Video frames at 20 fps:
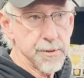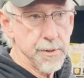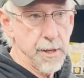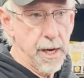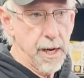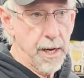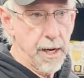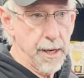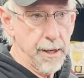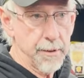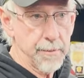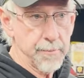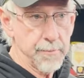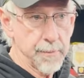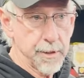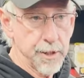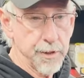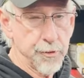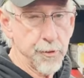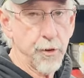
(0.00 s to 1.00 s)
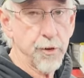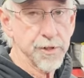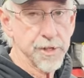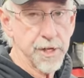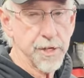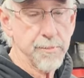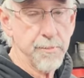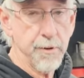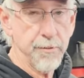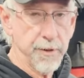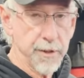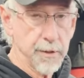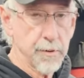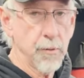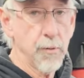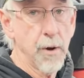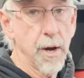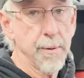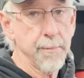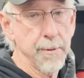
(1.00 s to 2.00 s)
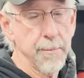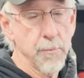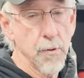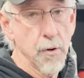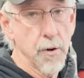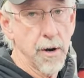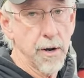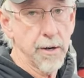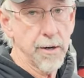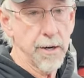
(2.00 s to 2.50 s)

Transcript: uh, controls engine movement quite a bit more.